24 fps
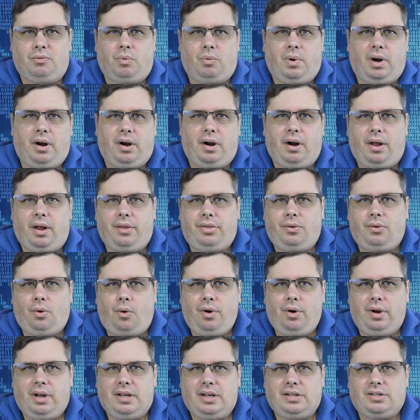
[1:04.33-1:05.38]
where
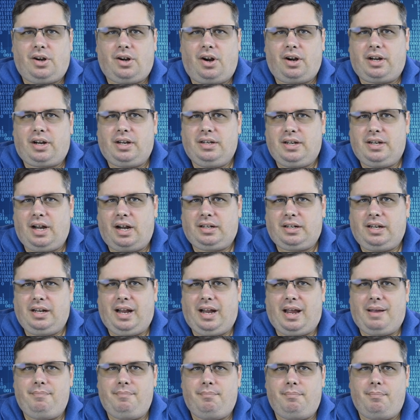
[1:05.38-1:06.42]
authorities are conducting
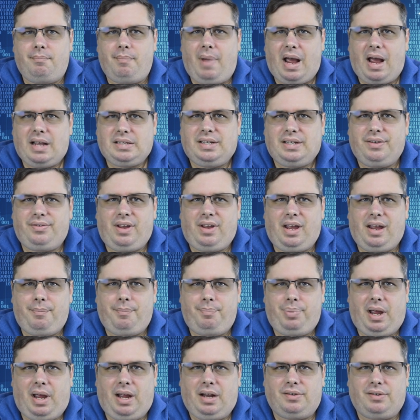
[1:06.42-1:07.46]
a massive
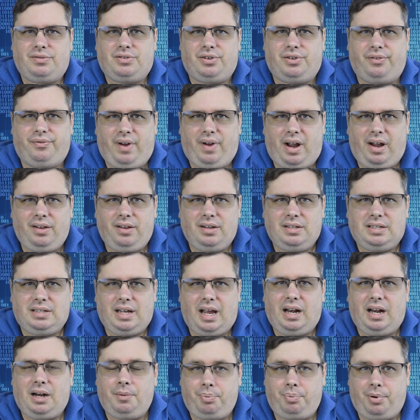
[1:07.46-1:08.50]
campaign of surveillance
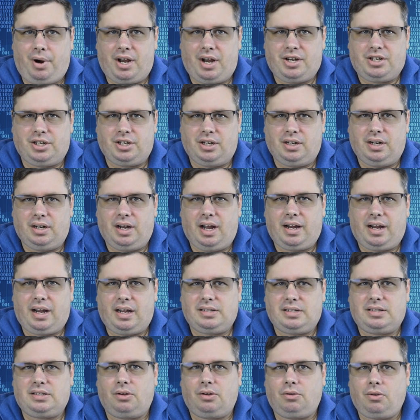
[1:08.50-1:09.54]
and oppression
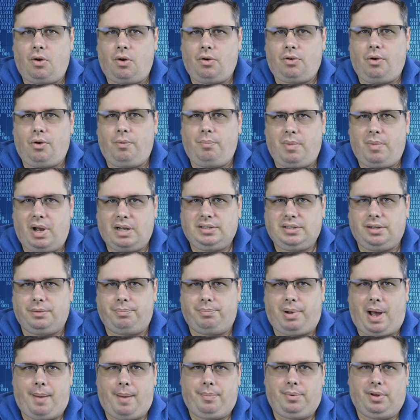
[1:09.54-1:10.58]
against the local Muslim
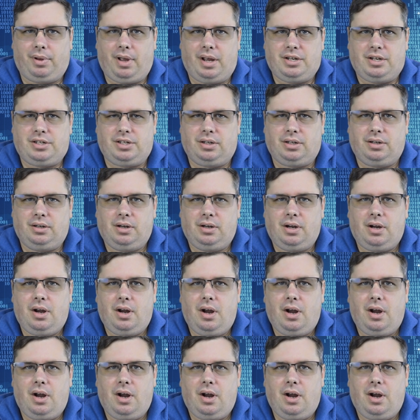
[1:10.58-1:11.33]
population,